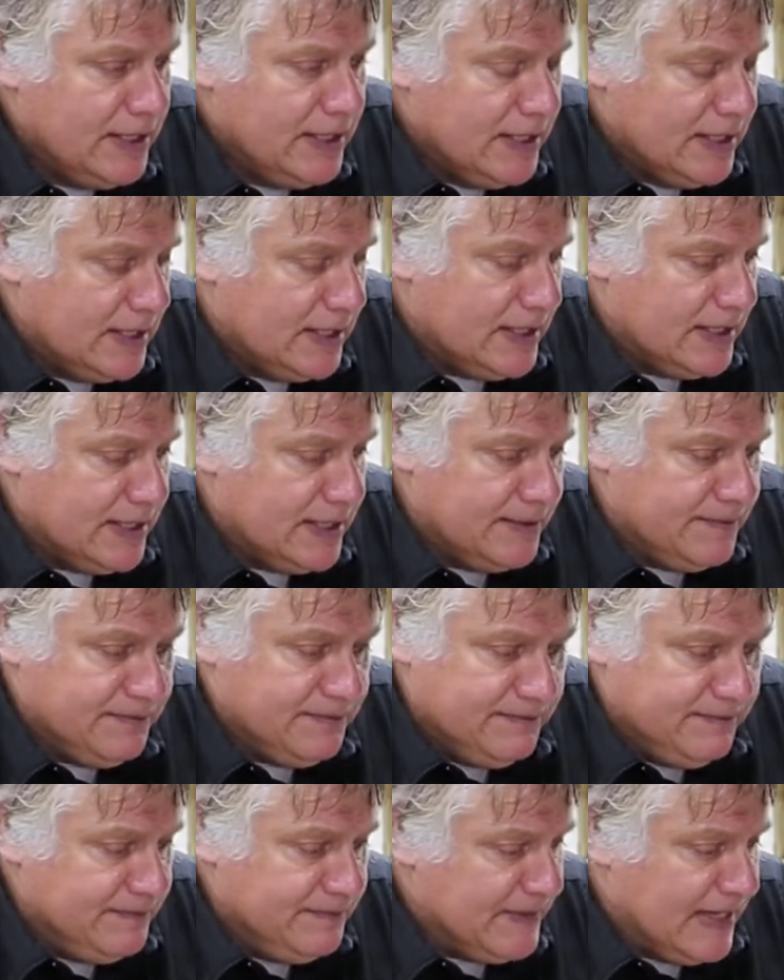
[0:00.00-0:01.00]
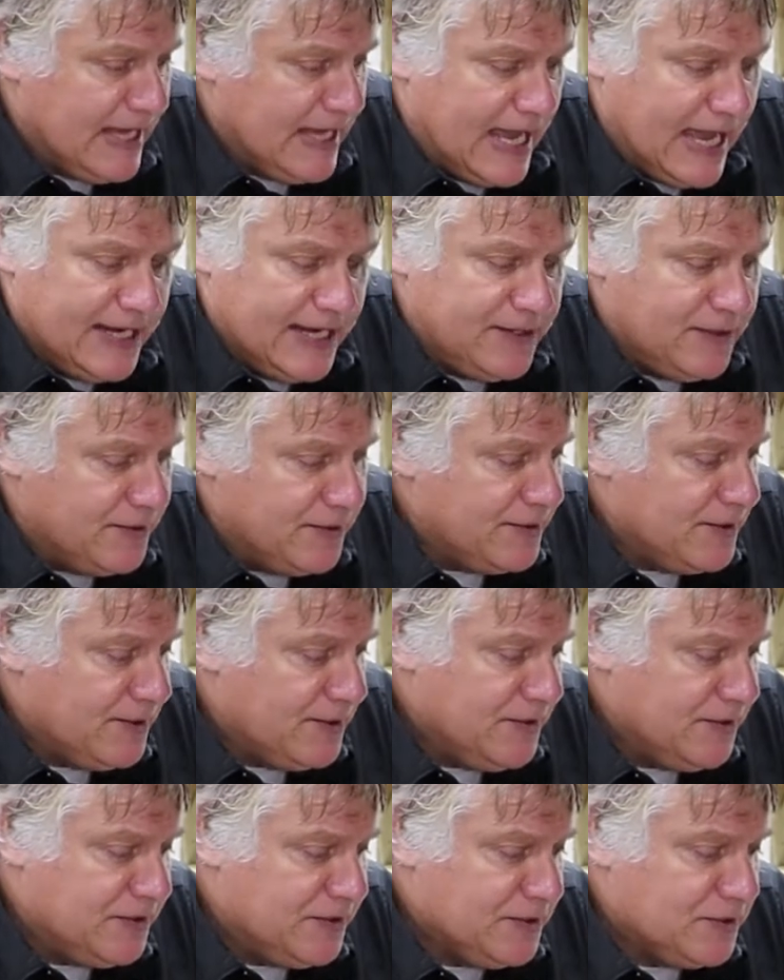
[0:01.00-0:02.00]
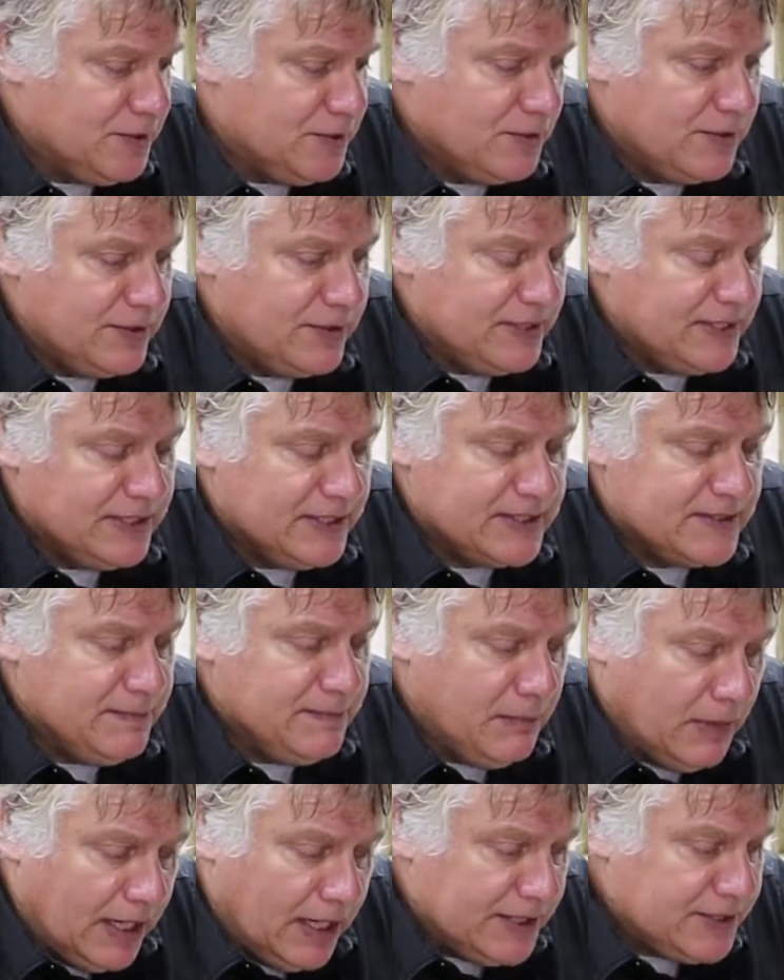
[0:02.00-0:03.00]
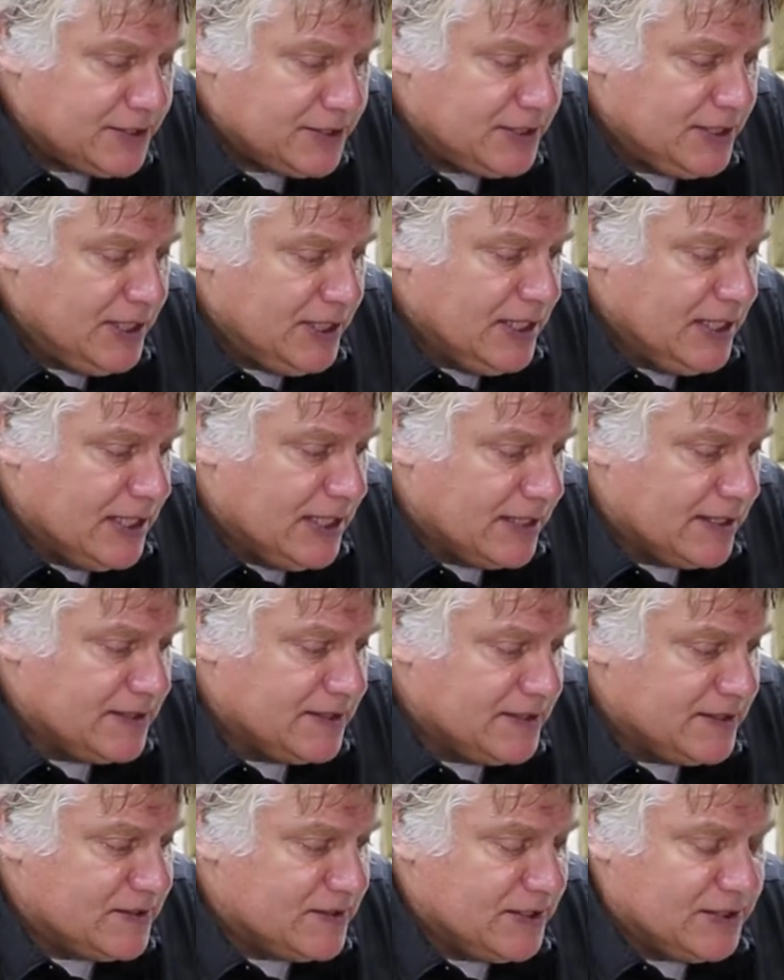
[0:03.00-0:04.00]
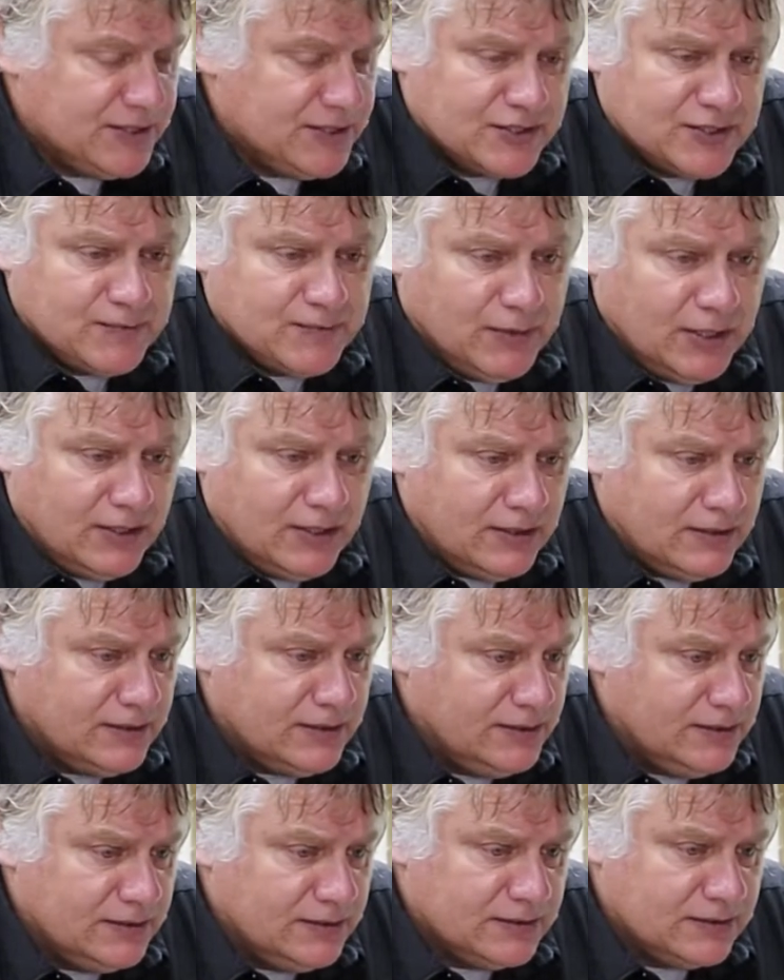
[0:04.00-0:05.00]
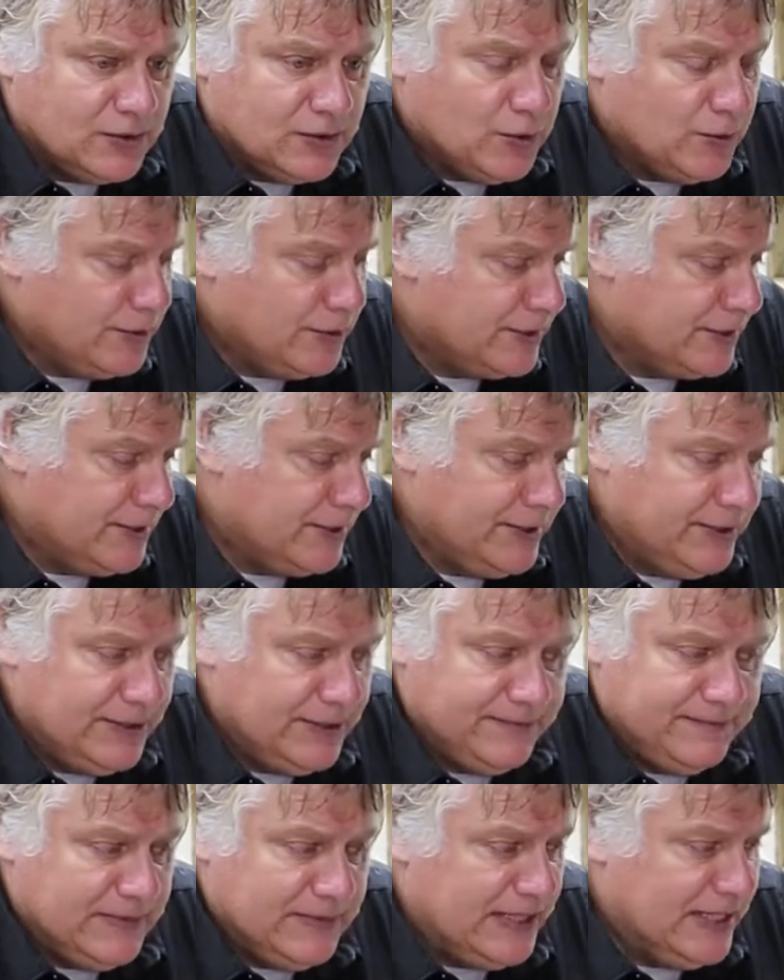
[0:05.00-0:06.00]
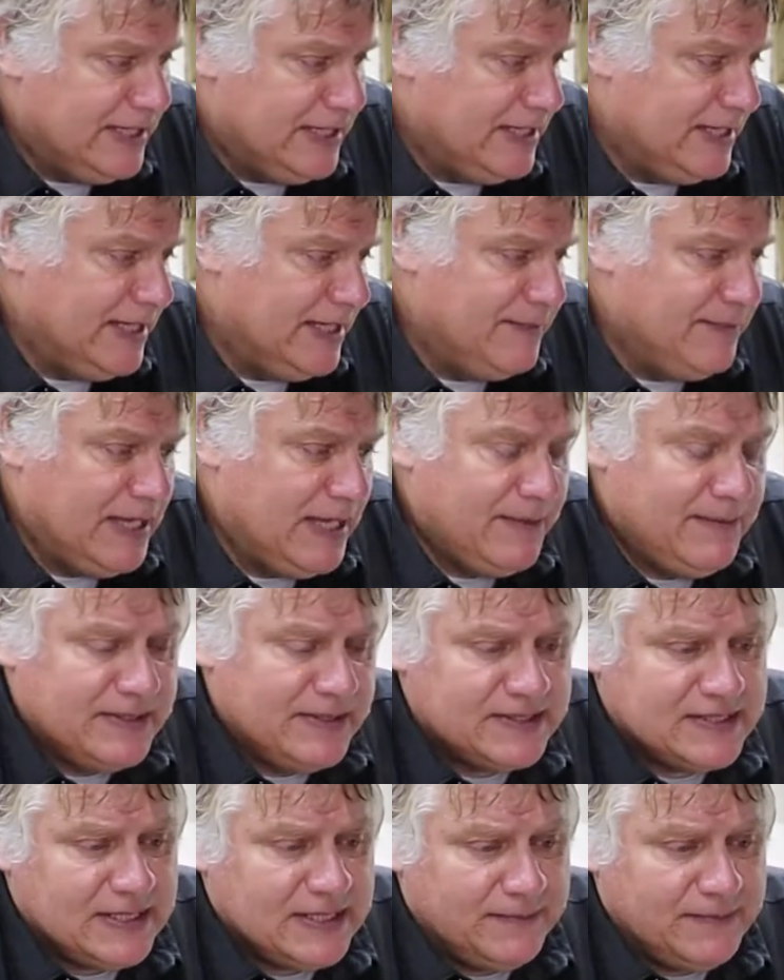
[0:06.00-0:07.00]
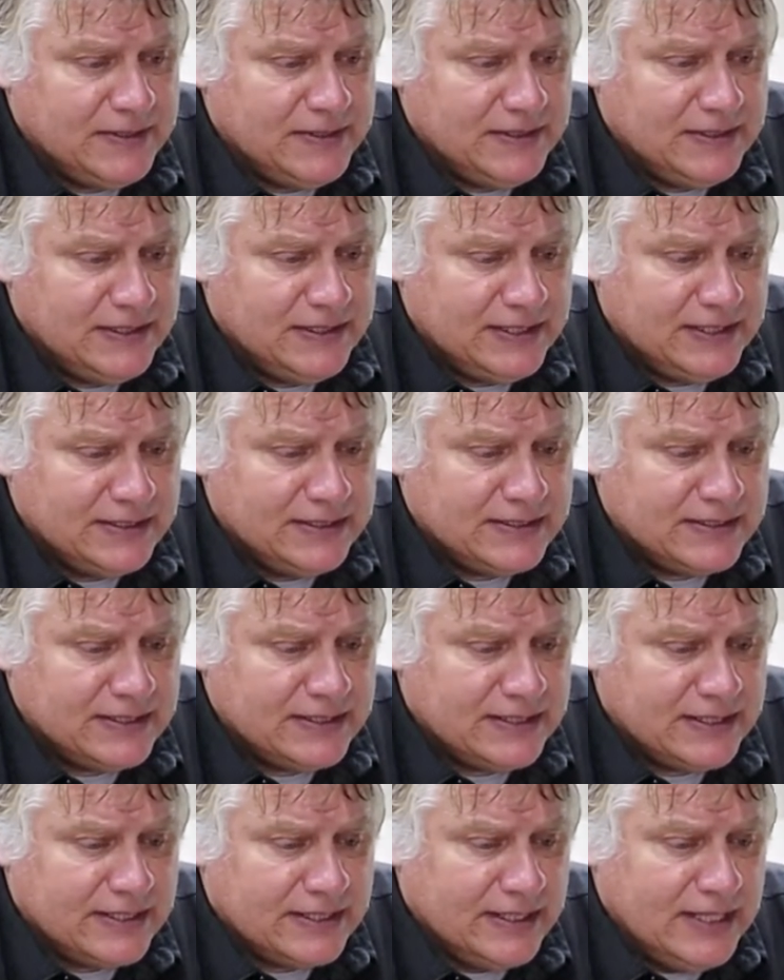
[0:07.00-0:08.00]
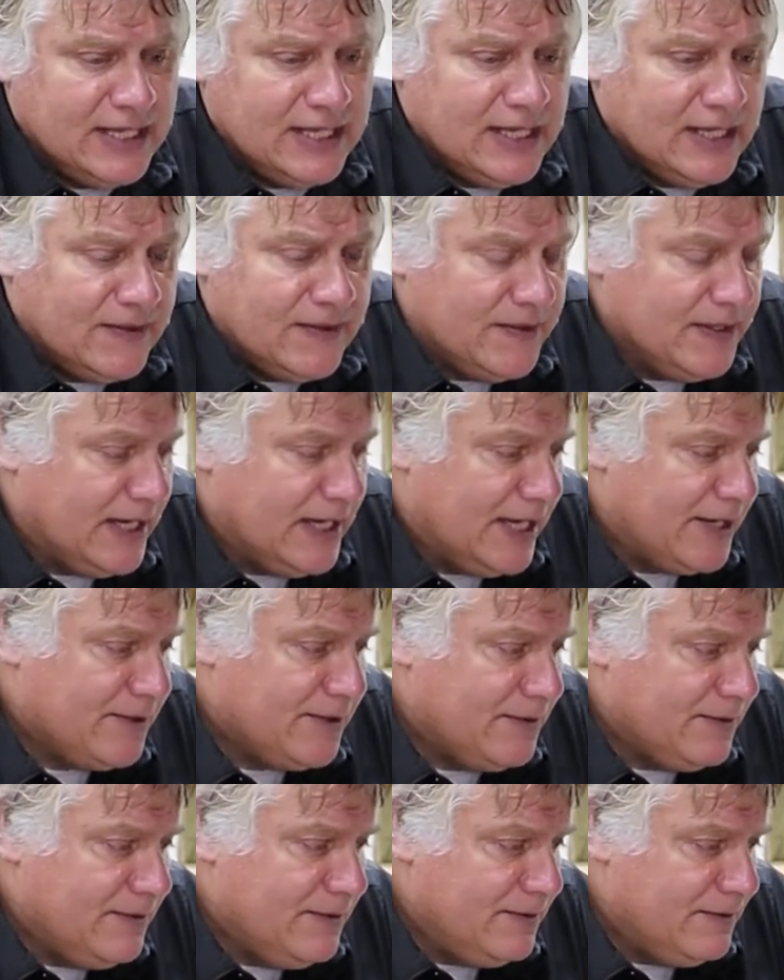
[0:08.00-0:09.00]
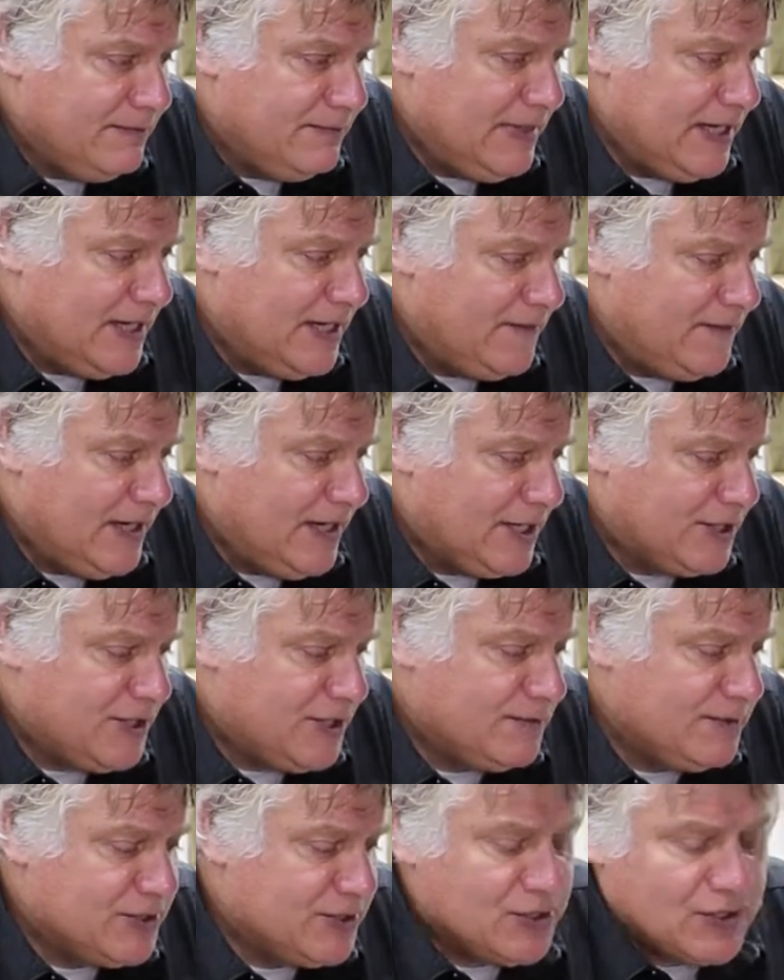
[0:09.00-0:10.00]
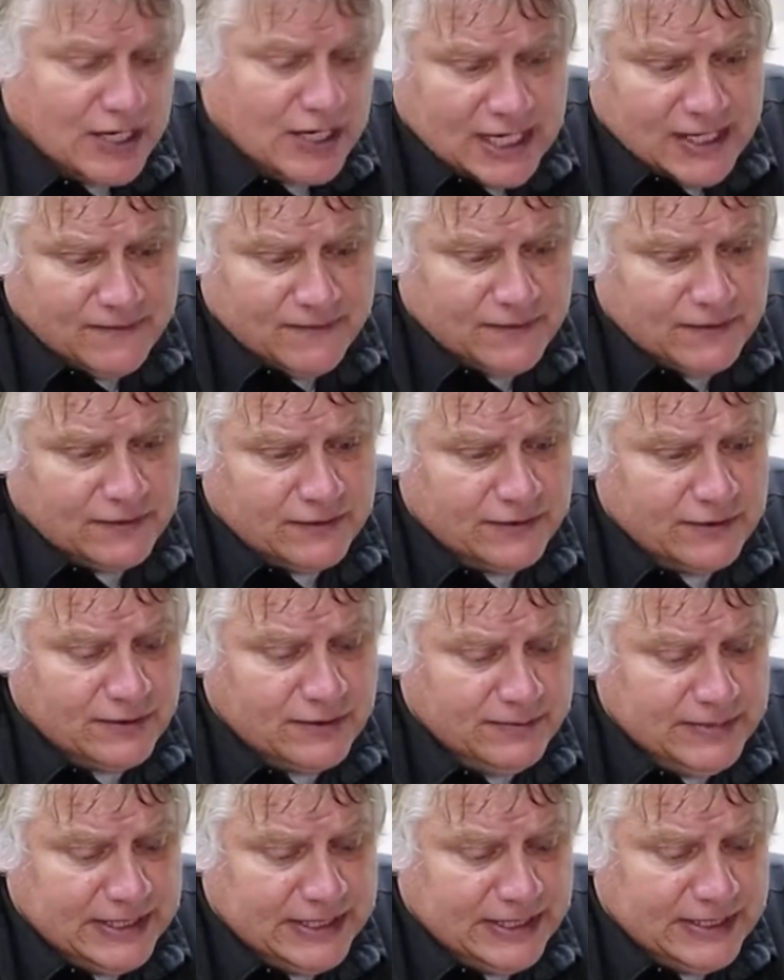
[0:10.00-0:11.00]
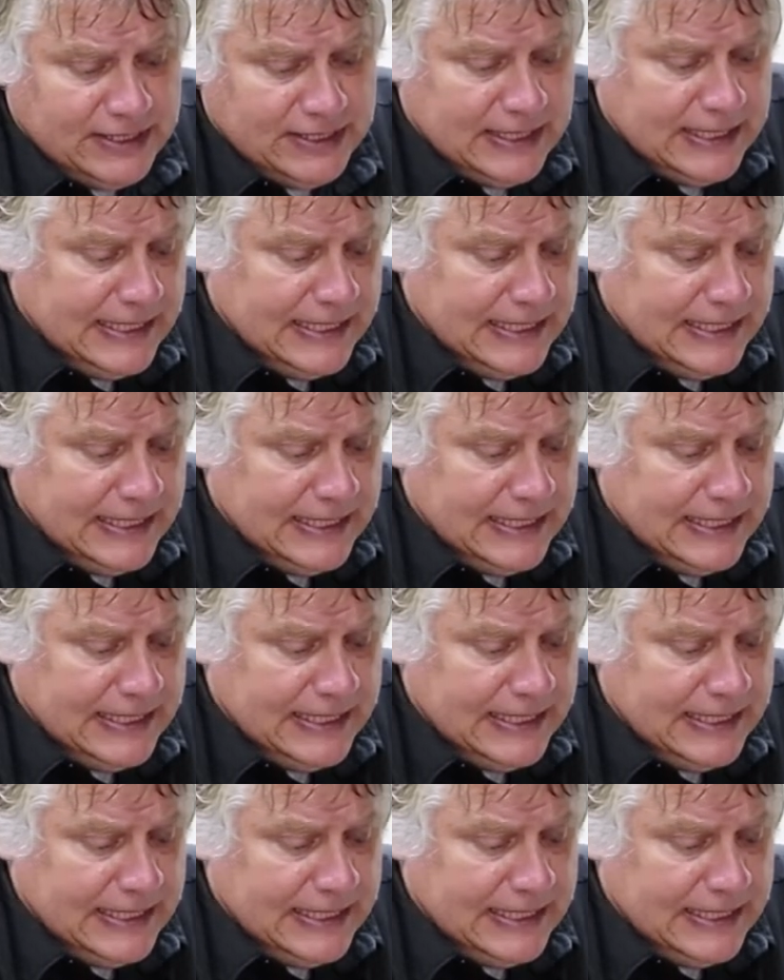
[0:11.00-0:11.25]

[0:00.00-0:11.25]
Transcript: I don't know that the cooler does much because it's such a small cooler, and it may have been something that the auto manufacturer was trying for a little bit,